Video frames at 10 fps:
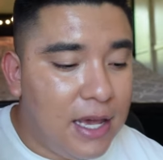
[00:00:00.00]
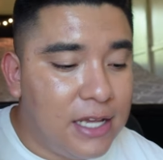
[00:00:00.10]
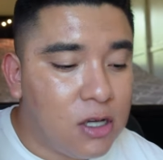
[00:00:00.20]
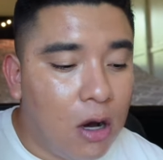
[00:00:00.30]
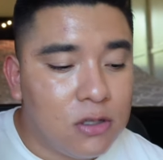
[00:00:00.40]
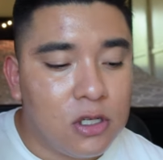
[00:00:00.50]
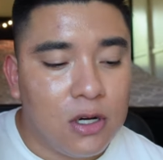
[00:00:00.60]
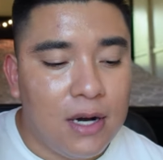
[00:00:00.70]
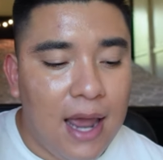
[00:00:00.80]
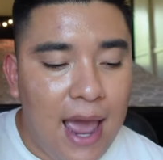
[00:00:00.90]
It's also
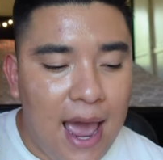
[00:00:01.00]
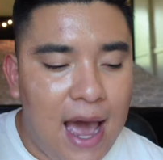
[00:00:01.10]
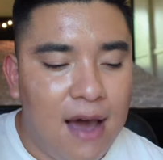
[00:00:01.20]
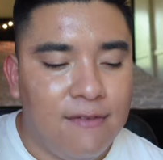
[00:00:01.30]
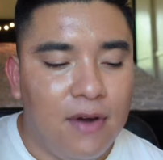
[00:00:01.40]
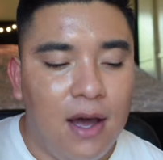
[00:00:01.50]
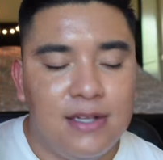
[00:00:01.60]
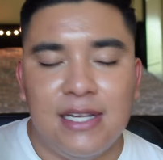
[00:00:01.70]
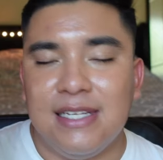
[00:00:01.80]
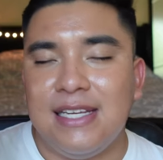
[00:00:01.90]
going to have
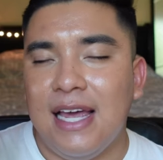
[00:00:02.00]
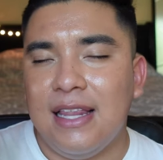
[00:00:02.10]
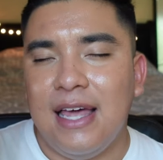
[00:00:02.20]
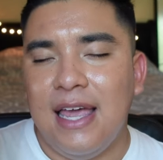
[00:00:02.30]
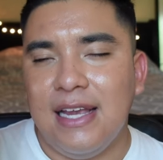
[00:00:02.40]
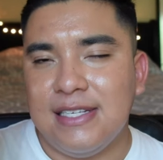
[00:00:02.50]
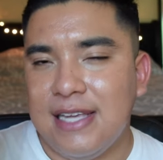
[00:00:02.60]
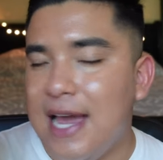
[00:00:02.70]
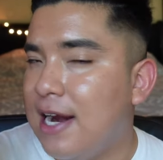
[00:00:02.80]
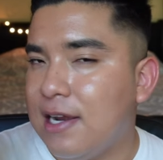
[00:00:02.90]
Centella
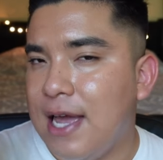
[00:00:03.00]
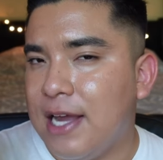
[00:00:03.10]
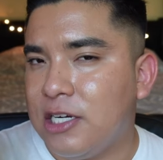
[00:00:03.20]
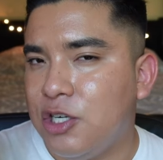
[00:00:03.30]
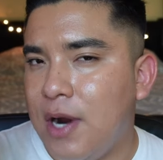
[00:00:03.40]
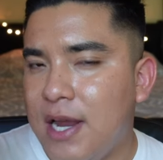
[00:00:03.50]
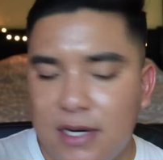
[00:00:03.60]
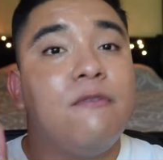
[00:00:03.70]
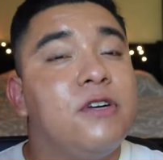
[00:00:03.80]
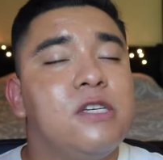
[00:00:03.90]
Asiatica extract,
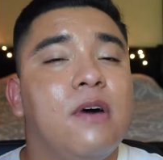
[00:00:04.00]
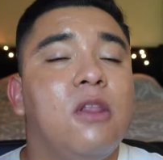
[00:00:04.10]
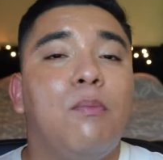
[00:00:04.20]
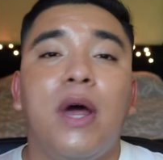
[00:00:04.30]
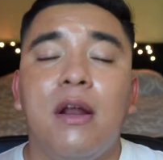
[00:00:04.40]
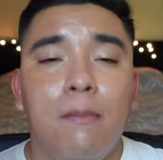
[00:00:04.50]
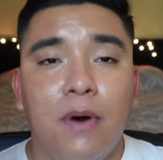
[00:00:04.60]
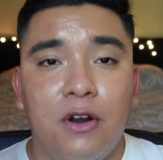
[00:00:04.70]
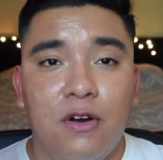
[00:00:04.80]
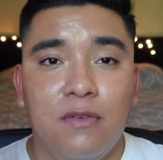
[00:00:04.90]
but first of all, the bread and
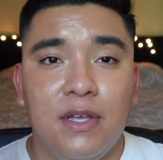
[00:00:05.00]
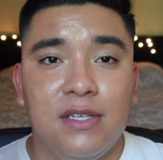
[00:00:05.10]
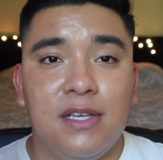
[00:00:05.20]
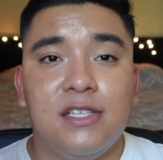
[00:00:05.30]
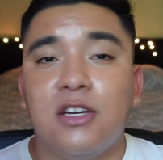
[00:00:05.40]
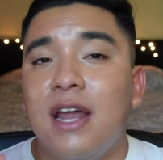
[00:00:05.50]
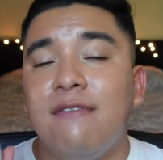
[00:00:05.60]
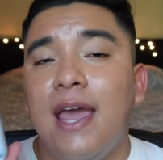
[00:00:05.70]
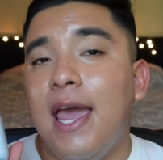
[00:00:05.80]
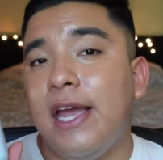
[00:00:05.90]
butter of this, it's going to have
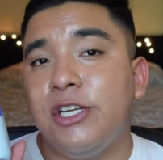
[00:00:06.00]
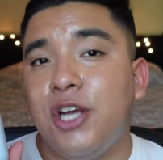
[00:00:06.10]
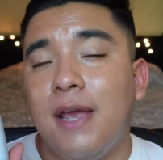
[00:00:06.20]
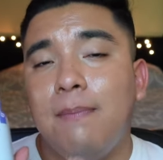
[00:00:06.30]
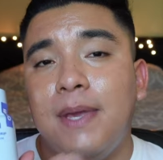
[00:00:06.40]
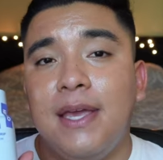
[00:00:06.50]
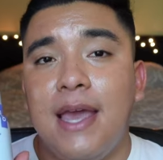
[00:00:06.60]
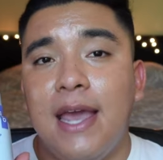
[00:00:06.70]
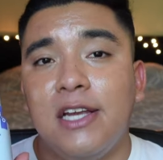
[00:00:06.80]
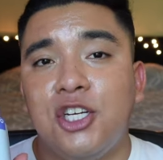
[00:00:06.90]
A H A, P
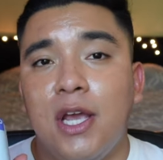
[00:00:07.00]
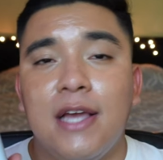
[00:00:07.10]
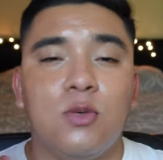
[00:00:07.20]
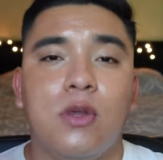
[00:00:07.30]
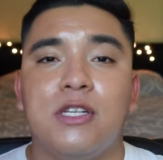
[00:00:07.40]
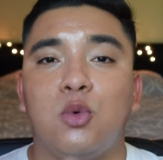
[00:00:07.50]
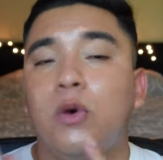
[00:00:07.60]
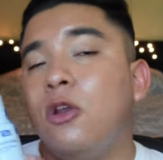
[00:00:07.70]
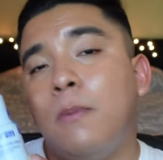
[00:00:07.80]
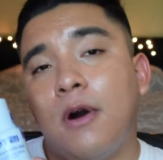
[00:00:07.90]
H A, as well as
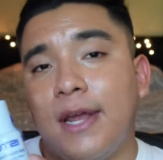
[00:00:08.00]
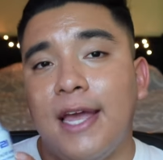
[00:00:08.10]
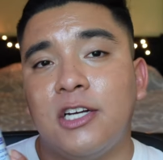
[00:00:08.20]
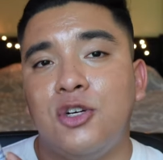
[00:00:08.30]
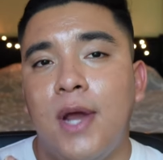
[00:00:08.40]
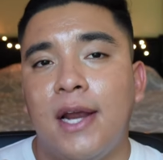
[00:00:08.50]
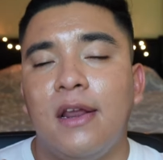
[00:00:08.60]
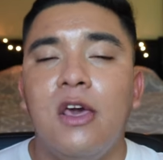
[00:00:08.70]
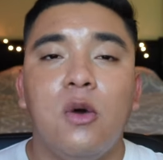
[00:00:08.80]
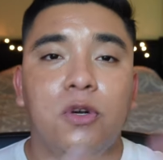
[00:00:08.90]
willow bark
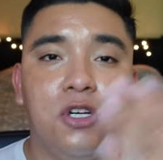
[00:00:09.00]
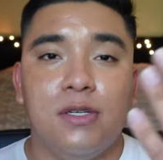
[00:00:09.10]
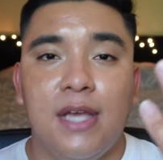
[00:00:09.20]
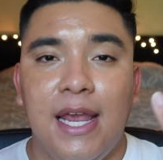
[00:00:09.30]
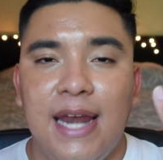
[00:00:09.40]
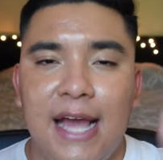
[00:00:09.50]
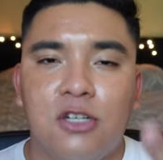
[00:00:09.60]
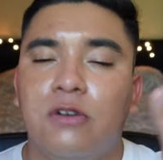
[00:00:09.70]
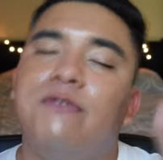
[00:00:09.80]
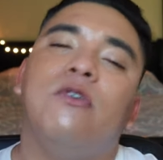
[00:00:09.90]
extract, which is a
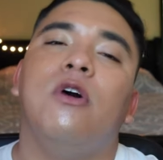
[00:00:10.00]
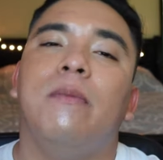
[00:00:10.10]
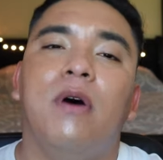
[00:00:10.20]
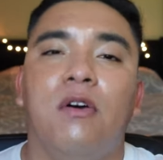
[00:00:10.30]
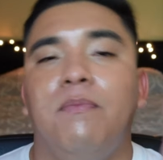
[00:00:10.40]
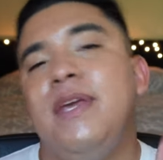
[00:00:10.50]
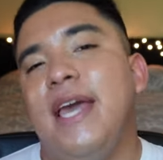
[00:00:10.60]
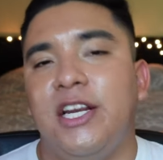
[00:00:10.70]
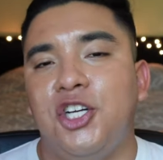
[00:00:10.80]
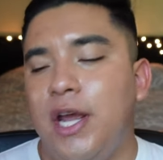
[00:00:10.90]
natural form of B
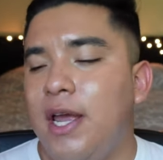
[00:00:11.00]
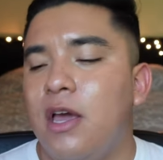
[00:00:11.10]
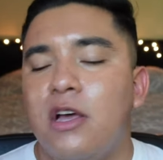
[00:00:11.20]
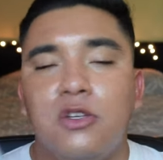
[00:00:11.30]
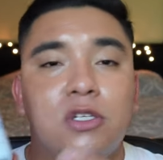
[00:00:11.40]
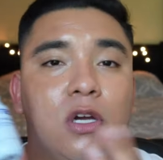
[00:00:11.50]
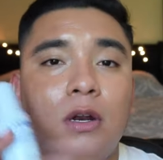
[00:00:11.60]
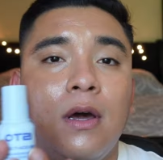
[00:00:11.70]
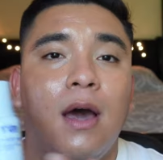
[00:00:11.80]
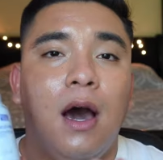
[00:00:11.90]
H A. So it's going
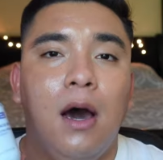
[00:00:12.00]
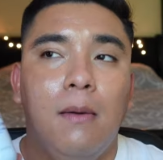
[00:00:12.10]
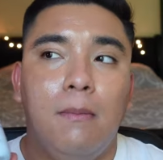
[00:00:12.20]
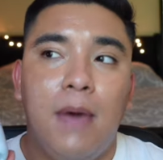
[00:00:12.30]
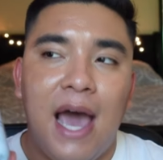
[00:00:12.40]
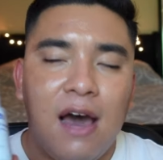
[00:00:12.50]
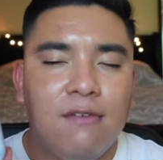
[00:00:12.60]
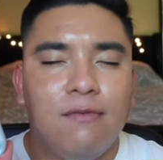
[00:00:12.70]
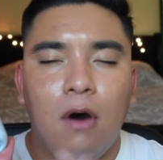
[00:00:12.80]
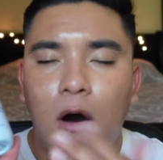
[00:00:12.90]
to um,
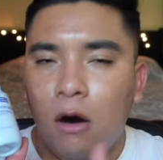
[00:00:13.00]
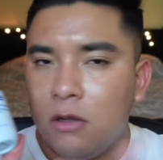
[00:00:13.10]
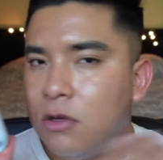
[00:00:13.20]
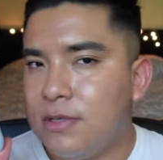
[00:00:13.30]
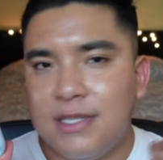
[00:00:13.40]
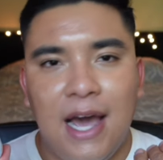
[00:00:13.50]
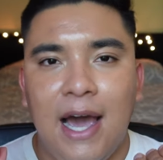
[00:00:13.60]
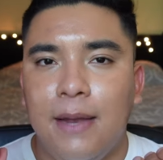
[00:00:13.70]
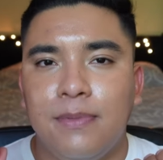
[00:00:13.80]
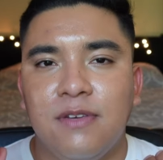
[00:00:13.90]
have all those
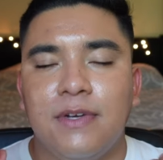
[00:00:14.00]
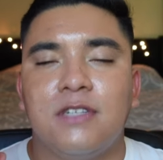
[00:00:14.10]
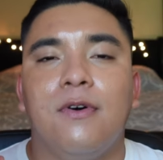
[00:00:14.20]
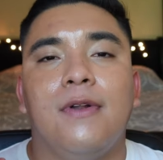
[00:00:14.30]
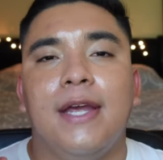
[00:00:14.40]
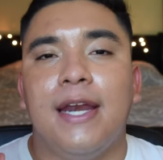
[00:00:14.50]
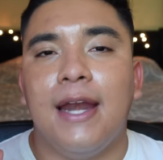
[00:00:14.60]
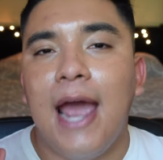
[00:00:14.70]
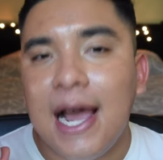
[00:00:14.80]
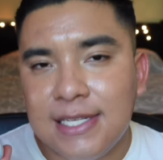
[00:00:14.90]
types of exfoliating
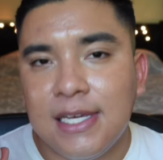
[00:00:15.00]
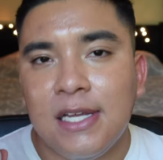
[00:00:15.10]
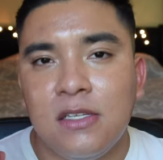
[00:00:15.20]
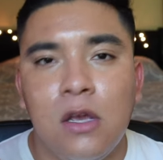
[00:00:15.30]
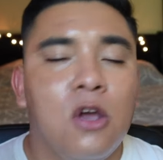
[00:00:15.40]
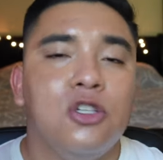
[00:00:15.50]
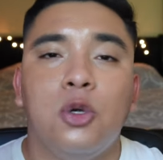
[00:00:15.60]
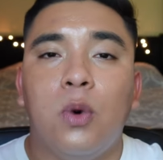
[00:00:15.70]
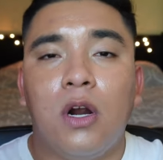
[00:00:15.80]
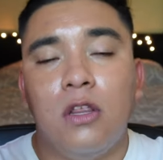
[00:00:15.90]
acids
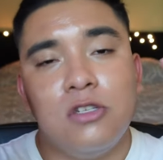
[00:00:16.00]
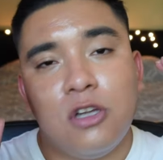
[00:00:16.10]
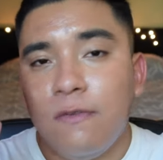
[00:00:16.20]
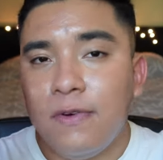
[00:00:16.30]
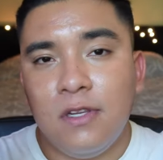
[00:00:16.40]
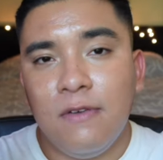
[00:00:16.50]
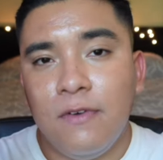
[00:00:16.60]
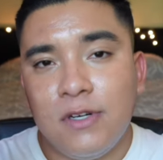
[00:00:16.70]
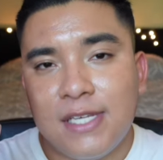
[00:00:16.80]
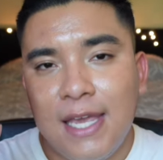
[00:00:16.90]
to work on the surface of
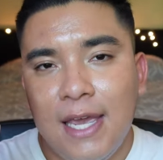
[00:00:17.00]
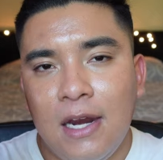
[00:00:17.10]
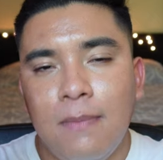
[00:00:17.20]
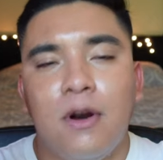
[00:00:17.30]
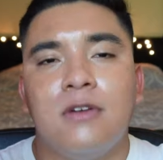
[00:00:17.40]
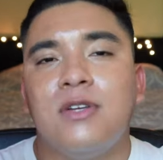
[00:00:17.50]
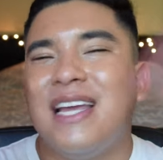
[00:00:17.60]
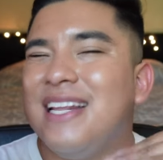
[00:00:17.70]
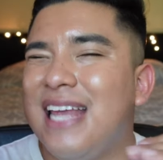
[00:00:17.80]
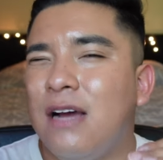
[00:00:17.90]
your skin, but also
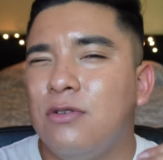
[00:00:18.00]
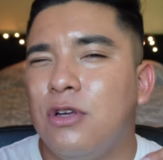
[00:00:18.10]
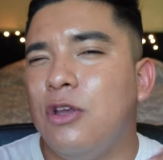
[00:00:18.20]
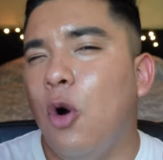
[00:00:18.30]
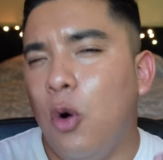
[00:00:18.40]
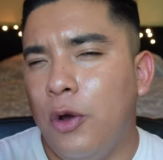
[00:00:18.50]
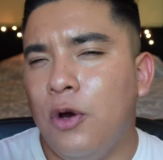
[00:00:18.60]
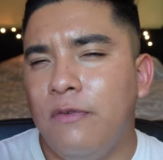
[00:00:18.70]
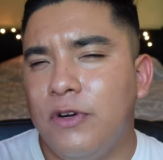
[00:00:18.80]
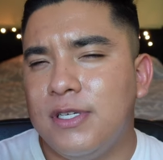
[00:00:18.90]
get down to the
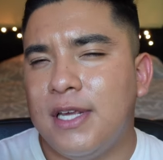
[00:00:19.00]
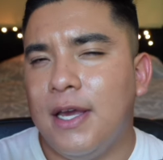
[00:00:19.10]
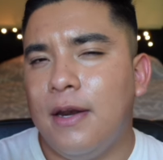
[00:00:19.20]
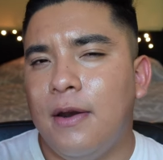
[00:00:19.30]
oil of your skin.